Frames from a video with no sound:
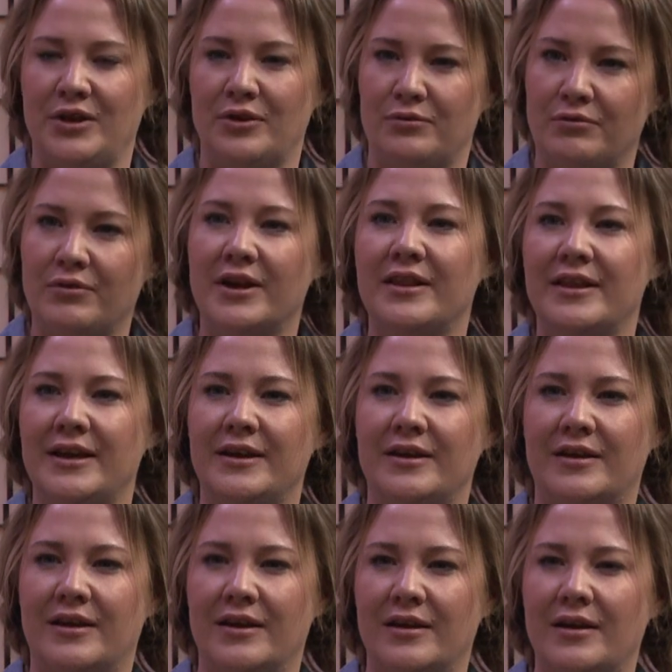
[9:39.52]
you're
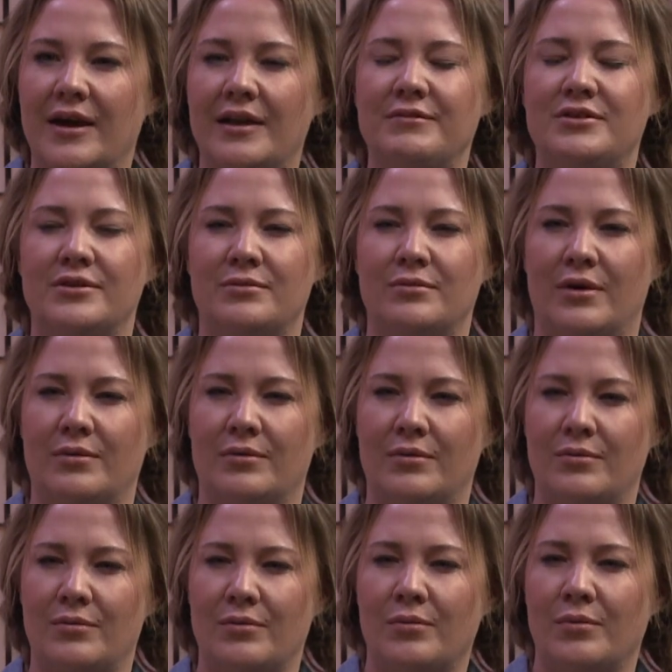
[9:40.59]
really kind of doing what
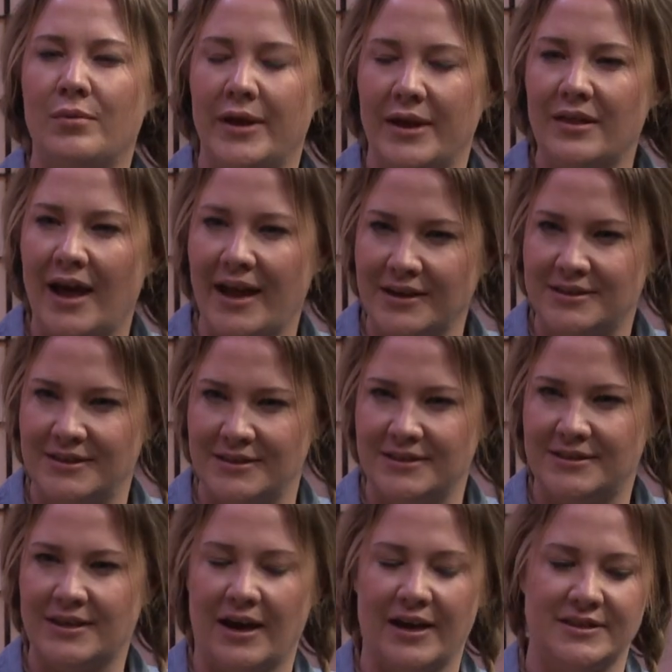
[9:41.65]
we like to
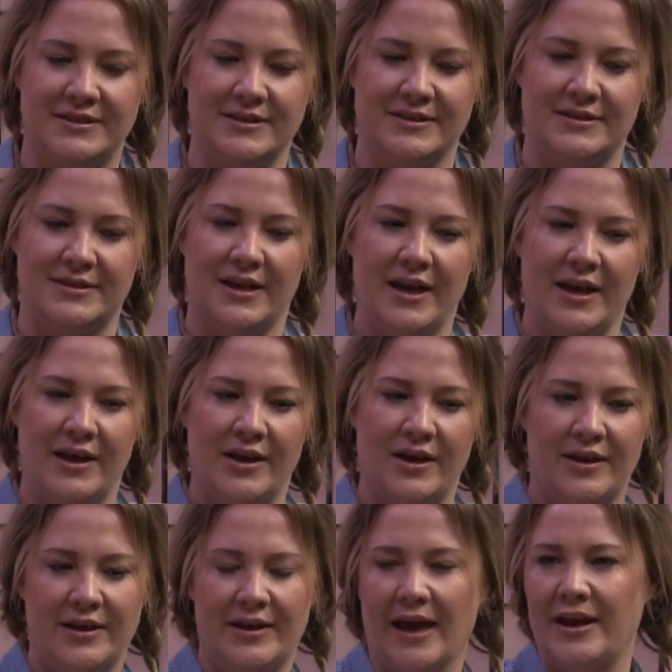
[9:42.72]
discuss, is
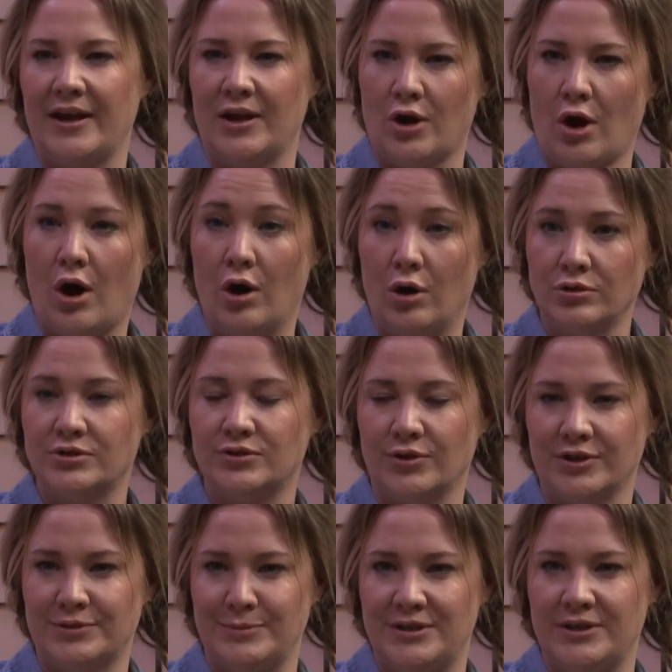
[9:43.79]
getting an old
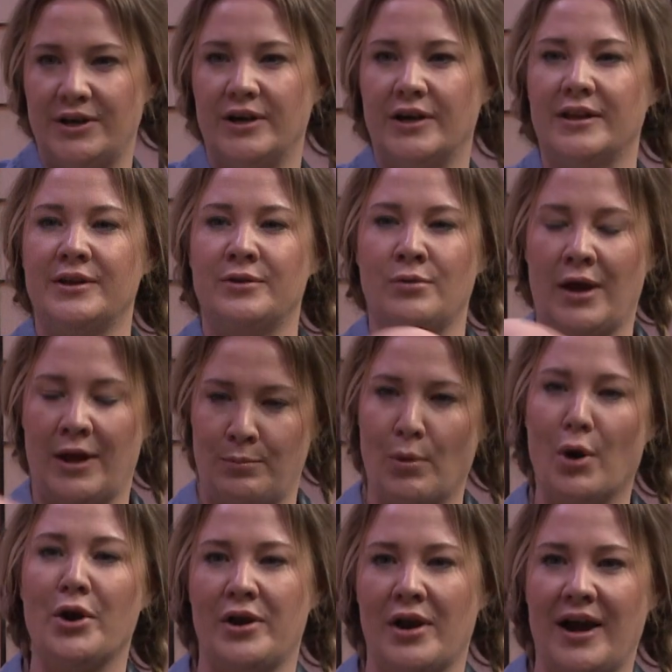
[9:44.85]
source material and
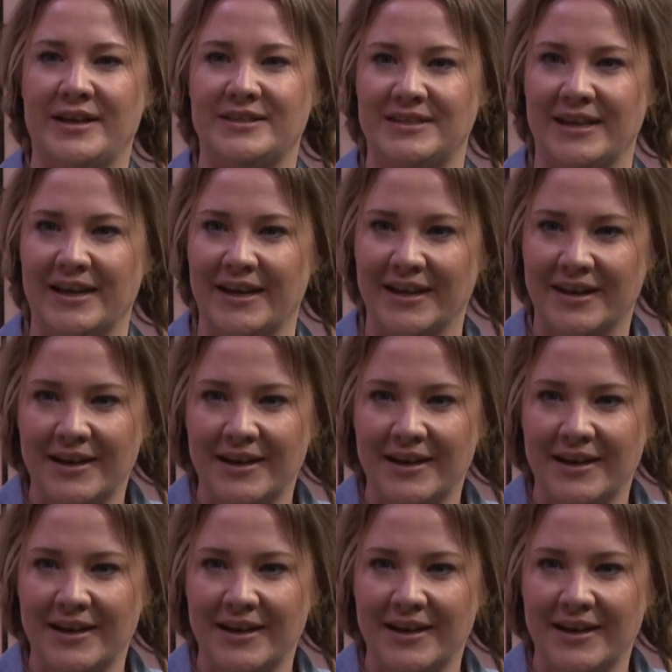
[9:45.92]
modernizing it.